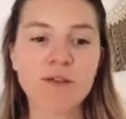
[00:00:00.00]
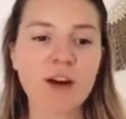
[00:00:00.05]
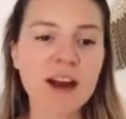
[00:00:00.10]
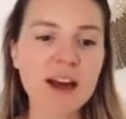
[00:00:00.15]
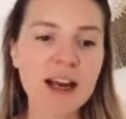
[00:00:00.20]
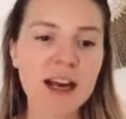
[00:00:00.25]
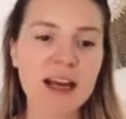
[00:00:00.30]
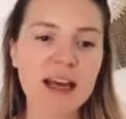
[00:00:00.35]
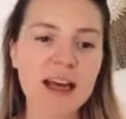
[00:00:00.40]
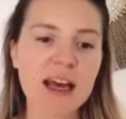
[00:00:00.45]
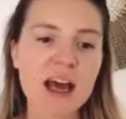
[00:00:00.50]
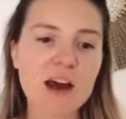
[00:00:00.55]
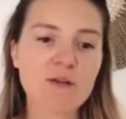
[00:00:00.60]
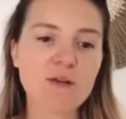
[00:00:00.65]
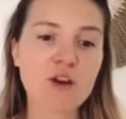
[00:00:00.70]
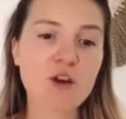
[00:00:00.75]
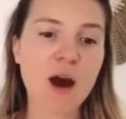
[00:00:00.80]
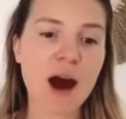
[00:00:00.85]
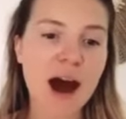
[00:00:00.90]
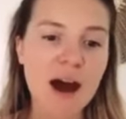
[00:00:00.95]
And finally,
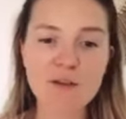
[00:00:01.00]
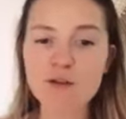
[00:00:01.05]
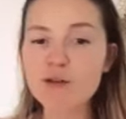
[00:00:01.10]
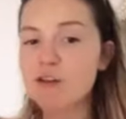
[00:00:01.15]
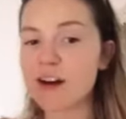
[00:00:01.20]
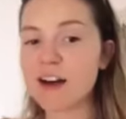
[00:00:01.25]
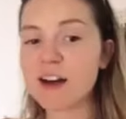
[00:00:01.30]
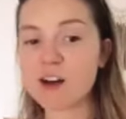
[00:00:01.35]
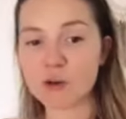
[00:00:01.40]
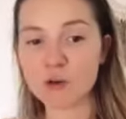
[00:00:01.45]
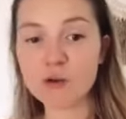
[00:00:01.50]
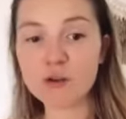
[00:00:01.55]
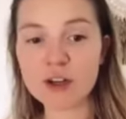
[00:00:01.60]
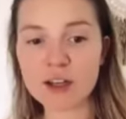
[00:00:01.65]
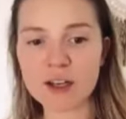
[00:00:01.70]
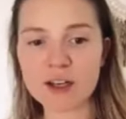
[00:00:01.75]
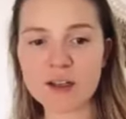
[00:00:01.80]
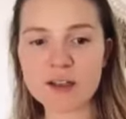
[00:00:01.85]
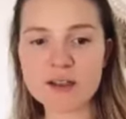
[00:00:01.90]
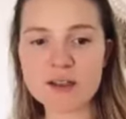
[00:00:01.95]
if you have already an
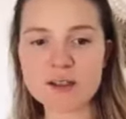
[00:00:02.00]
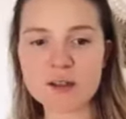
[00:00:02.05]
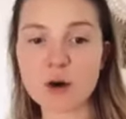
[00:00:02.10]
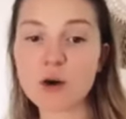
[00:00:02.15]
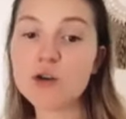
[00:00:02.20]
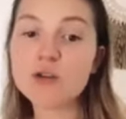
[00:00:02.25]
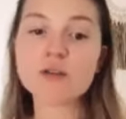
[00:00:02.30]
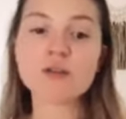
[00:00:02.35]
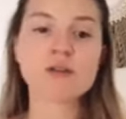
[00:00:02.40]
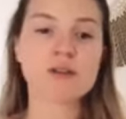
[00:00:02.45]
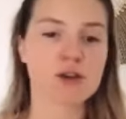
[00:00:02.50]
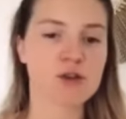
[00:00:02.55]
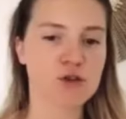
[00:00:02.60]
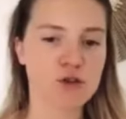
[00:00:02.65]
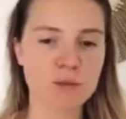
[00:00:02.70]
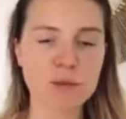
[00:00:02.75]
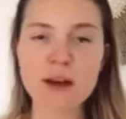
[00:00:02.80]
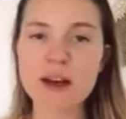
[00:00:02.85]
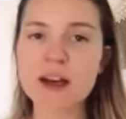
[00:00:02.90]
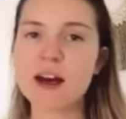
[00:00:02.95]
audience on
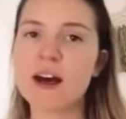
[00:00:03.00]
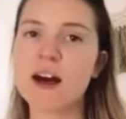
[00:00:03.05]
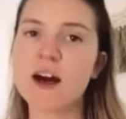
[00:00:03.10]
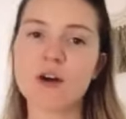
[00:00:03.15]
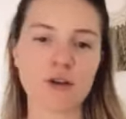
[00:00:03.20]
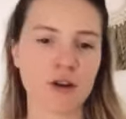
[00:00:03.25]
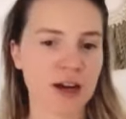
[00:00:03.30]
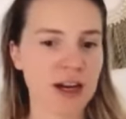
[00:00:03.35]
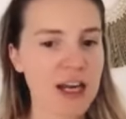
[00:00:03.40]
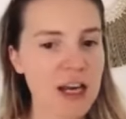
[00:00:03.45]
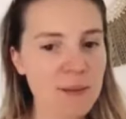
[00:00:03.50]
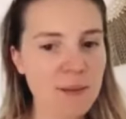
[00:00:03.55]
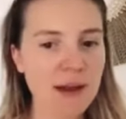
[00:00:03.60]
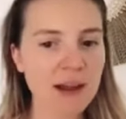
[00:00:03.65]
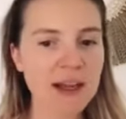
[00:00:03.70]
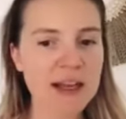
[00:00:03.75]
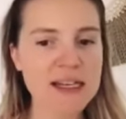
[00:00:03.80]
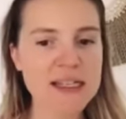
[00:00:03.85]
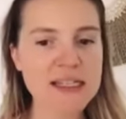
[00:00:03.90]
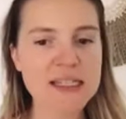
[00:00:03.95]
social media or an
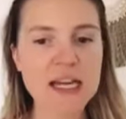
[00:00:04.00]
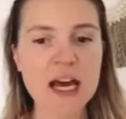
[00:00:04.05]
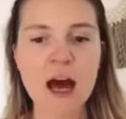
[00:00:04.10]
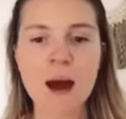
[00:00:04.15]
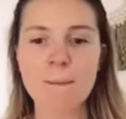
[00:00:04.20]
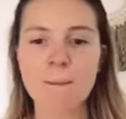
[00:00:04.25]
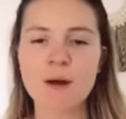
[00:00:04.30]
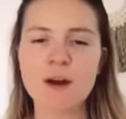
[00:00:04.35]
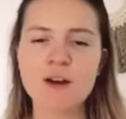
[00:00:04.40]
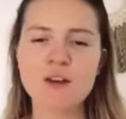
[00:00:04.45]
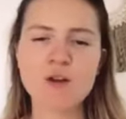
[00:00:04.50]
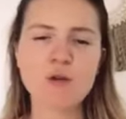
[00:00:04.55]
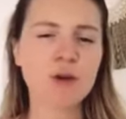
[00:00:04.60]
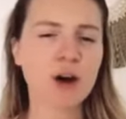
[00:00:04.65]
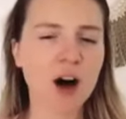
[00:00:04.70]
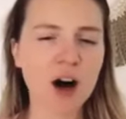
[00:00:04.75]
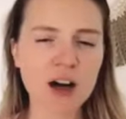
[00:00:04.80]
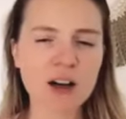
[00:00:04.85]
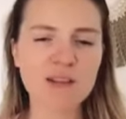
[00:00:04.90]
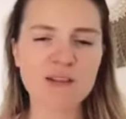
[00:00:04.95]
email list, but you
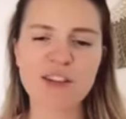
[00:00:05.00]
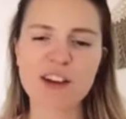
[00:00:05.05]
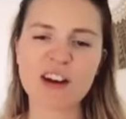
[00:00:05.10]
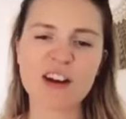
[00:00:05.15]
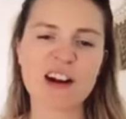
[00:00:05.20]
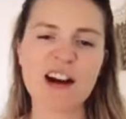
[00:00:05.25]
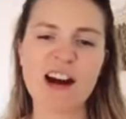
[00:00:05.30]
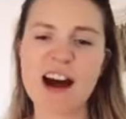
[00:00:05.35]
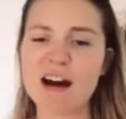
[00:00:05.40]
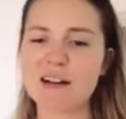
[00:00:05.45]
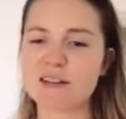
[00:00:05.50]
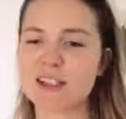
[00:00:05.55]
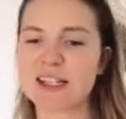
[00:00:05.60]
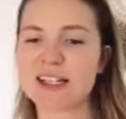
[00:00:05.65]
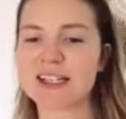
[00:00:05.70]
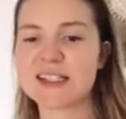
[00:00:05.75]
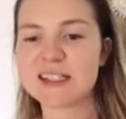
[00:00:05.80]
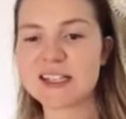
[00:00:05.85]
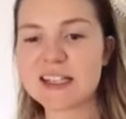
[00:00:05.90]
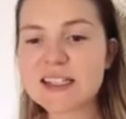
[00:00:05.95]
can't figure out how to
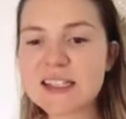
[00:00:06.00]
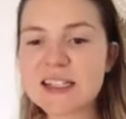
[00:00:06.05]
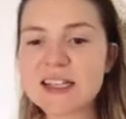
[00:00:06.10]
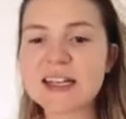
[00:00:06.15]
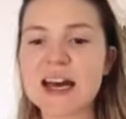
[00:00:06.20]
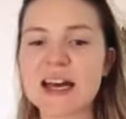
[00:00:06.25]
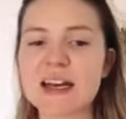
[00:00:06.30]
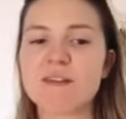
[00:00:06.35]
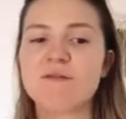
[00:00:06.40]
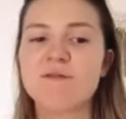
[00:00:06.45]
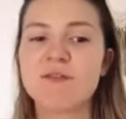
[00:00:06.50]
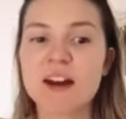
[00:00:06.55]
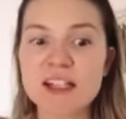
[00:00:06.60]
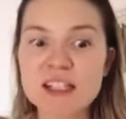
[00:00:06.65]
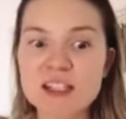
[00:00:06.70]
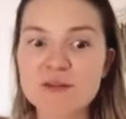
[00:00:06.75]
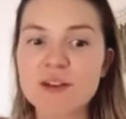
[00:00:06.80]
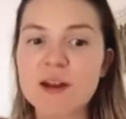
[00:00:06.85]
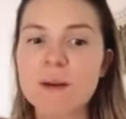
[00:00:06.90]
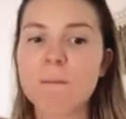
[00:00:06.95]
consistently and
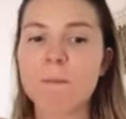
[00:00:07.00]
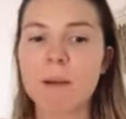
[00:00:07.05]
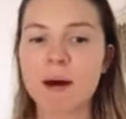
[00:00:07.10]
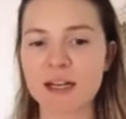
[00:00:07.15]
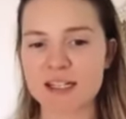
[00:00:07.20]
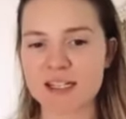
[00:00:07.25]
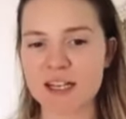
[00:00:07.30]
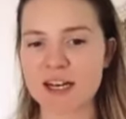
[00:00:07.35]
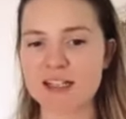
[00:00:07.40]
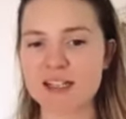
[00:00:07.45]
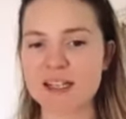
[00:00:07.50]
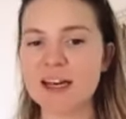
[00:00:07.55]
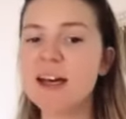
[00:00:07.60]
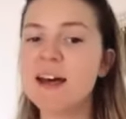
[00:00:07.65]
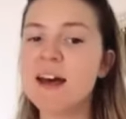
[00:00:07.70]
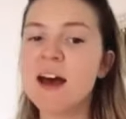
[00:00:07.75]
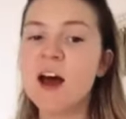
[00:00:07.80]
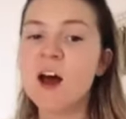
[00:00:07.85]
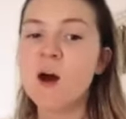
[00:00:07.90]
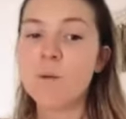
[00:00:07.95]
effectively monetize
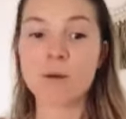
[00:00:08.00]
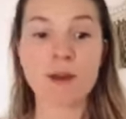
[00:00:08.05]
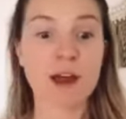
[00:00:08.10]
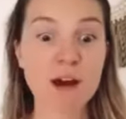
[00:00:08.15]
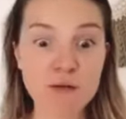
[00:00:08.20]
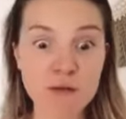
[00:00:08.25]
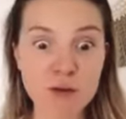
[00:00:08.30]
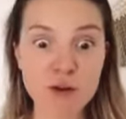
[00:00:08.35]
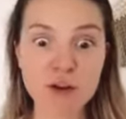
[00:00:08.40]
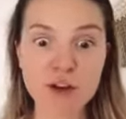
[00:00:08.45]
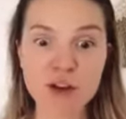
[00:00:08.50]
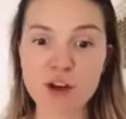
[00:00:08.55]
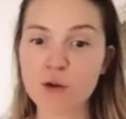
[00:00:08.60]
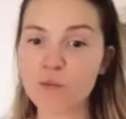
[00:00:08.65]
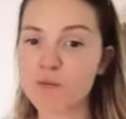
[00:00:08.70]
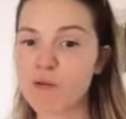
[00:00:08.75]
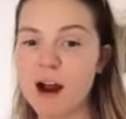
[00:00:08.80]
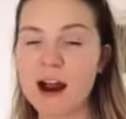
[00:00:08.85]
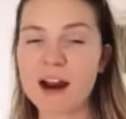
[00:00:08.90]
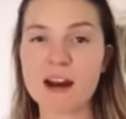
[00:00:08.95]
it without ruining
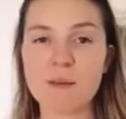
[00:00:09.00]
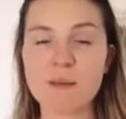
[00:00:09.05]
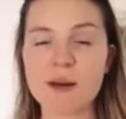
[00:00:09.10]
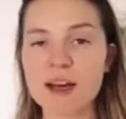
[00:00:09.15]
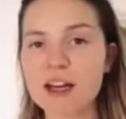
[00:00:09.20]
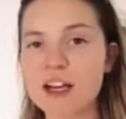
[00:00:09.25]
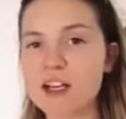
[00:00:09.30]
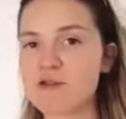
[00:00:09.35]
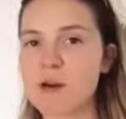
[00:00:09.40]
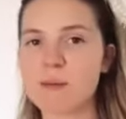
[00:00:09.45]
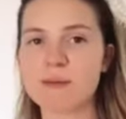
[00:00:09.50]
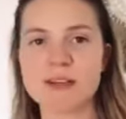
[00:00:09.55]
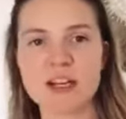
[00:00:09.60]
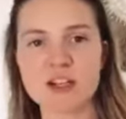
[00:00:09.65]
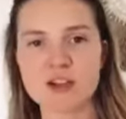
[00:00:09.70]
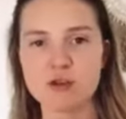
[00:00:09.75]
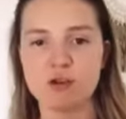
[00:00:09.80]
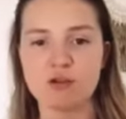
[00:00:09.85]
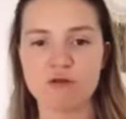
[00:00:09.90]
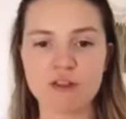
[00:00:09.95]
your brand image,
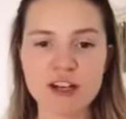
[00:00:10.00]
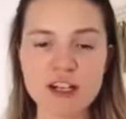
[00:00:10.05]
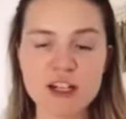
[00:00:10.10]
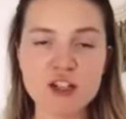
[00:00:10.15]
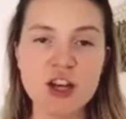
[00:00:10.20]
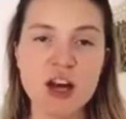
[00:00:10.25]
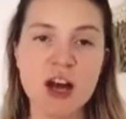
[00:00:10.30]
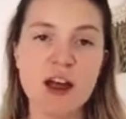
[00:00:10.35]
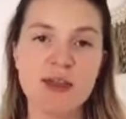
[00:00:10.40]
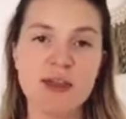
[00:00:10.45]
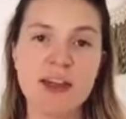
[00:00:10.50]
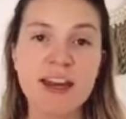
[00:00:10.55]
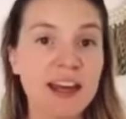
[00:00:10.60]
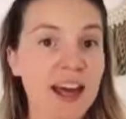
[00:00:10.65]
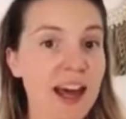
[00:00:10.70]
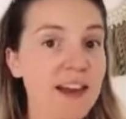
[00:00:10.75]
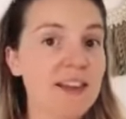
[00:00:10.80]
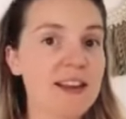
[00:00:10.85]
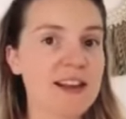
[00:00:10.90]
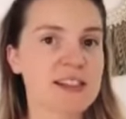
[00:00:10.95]
reputation, or reach, then
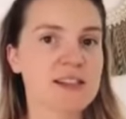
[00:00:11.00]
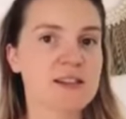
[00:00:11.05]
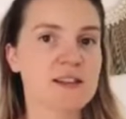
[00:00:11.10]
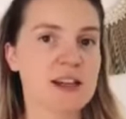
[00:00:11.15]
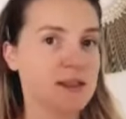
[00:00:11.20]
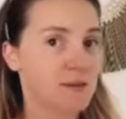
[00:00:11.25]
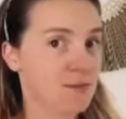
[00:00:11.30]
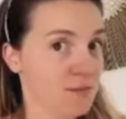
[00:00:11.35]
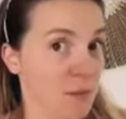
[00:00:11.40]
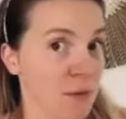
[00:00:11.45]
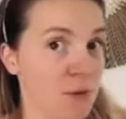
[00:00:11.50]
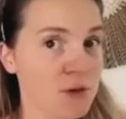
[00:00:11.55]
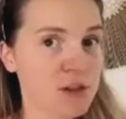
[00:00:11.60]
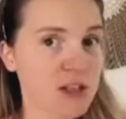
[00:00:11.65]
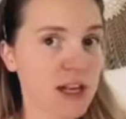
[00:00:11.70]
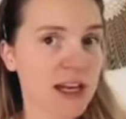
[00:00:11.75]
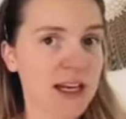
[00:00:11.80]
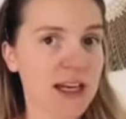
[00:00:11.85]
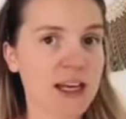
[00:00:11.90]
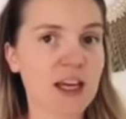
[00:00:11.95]
again, this is
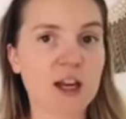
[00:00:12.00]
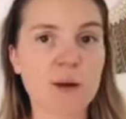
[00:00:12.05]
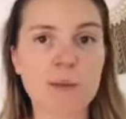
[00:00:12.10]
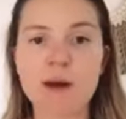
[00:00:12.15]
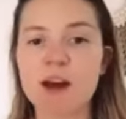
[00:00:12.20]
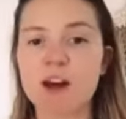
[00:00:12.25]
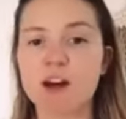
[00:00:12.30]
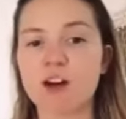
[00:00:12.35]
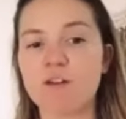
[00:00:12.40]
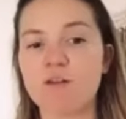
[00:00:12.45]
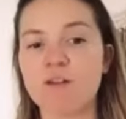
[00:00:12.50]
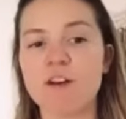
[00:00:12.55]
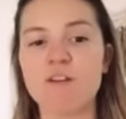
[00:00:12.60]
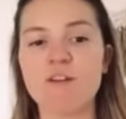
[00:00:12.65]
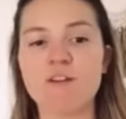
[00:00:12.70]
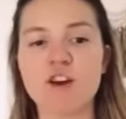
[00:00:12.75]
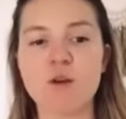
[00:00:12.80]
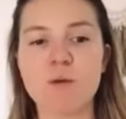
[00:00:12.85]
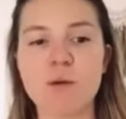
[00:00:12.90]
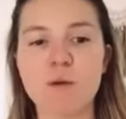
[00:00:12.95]
most likely going to be a good
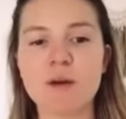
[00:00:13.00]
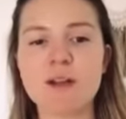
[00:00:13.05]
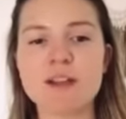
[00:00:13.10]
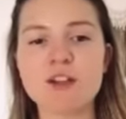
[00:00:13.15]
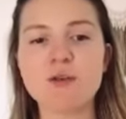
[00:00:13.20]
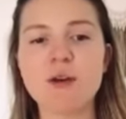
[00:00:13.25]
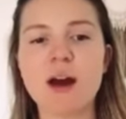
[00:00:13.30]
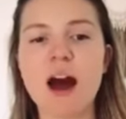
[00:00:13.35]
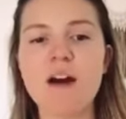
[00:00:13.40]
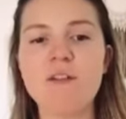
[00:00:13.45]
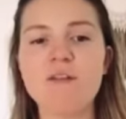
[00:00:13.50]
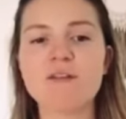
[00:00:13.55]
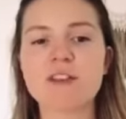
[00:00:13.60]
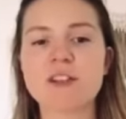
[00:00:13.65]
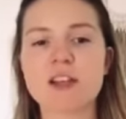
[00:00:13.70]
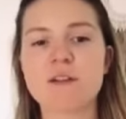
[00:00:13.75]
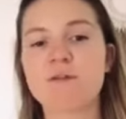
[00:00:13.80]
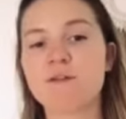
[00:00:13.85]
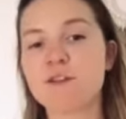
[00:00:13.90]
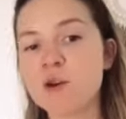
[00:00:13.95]
fit for you. But we do have
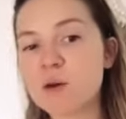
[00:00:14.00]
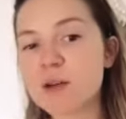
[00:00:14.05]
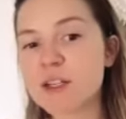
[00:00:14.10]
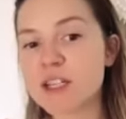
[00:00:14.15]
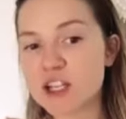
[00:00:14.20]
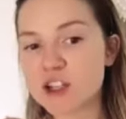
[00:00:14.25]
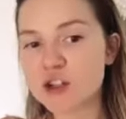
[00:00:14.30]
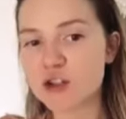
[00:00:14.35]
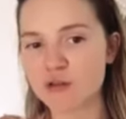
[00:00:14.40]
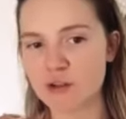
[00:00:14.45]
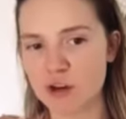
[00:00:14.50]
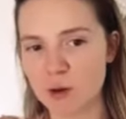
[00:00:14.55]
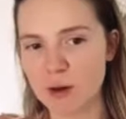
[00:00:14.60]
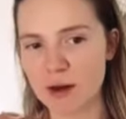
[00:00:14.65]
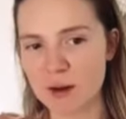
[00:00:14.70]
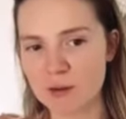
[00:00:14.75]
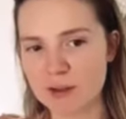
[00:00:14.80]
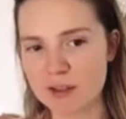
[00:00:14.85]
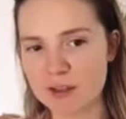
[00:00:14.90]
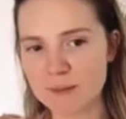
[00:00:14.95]
a few additional
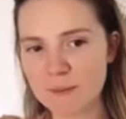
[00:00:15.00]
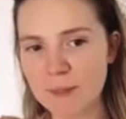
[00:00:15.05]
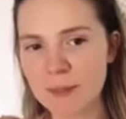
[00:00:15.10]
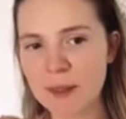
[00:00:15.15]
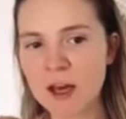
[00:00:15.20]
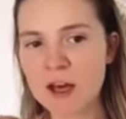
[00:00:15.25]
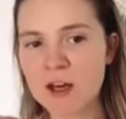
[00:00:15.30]
requirements.